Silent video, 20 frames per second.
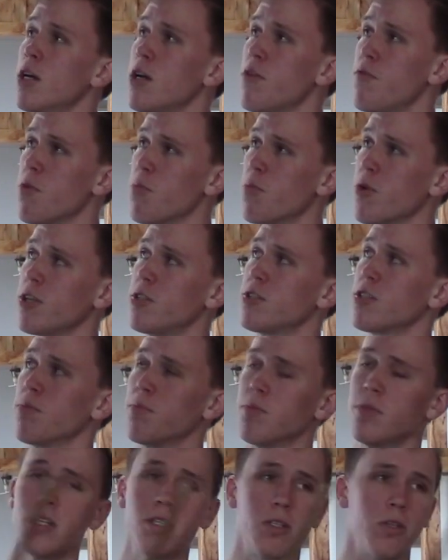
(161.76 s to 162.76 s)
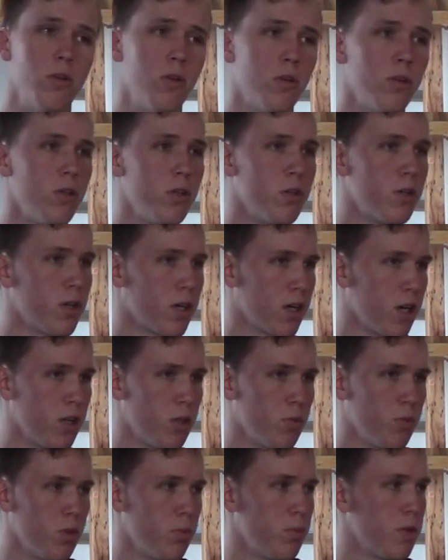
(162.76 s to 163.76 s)
If you press submit, your
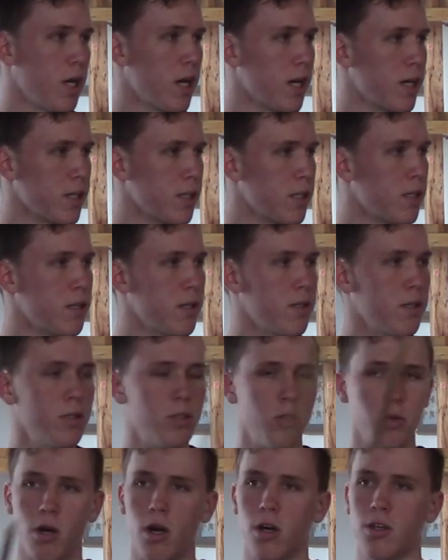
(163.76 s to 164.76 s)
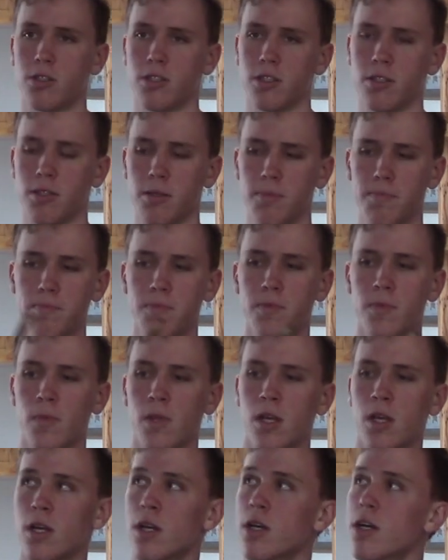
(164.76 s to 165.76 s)
account will be added to our system.
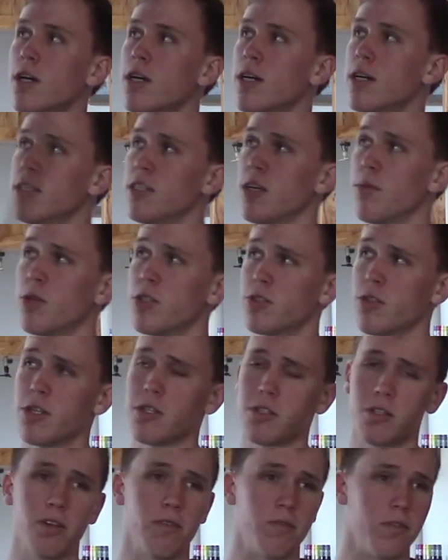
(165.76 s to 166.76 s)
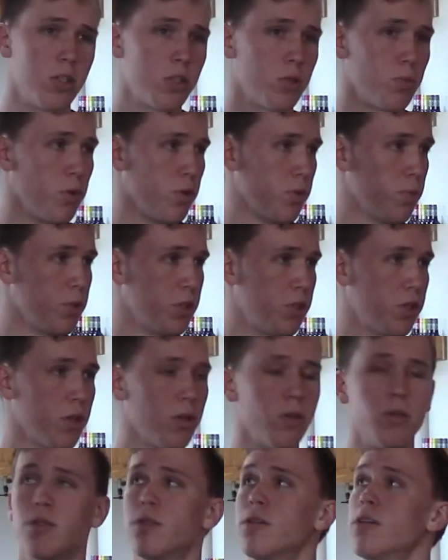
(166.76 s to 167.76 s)
A demonstration of this will be
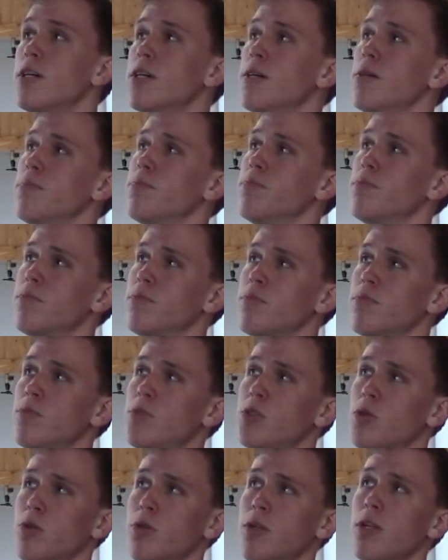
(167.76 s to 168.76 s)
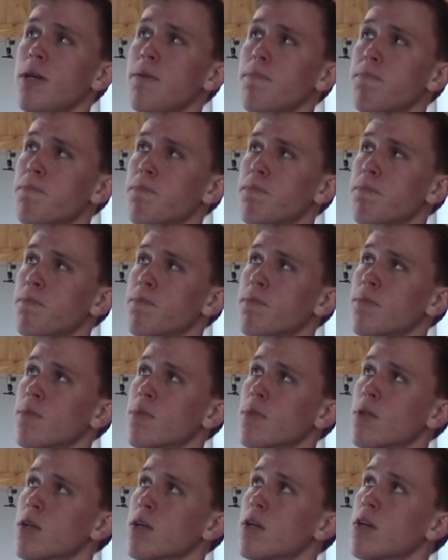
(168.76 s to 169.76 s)
shown shortly.
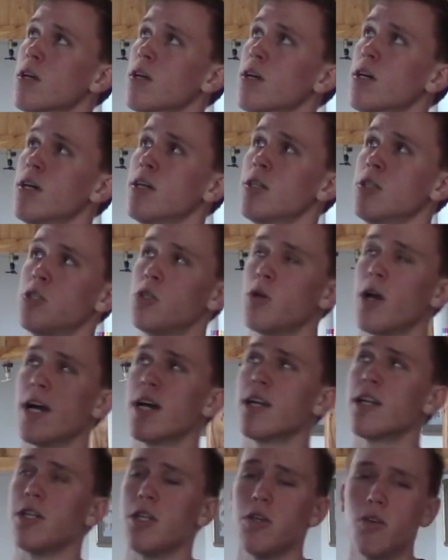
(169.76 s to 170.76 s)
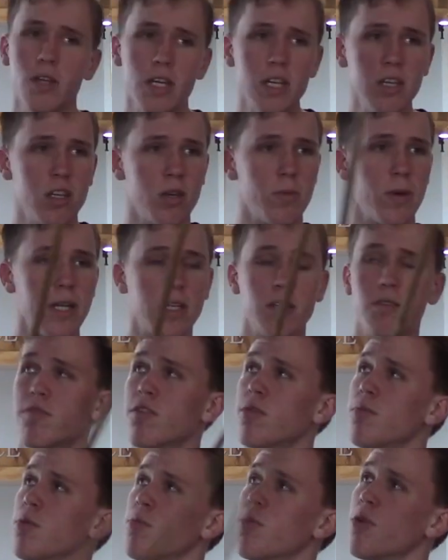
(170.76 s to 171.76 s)
To add a new incubator
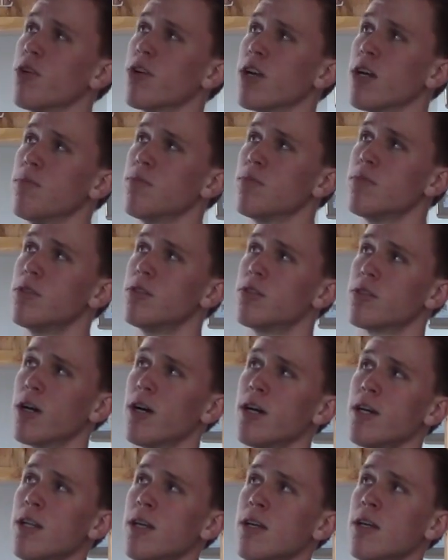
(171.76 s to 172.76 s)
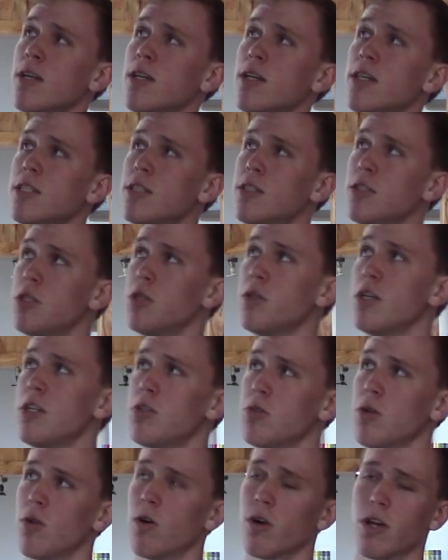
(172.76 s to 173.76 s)
from the program side is you
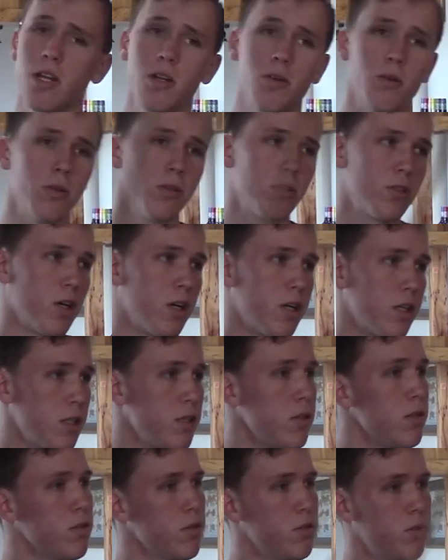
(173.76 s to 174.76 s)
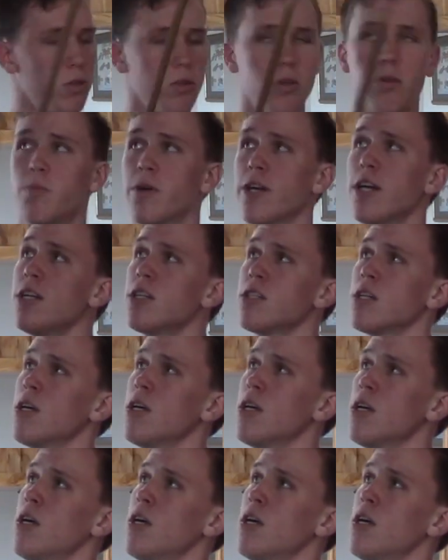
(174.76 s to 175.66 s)
need to log in or sign in to your page,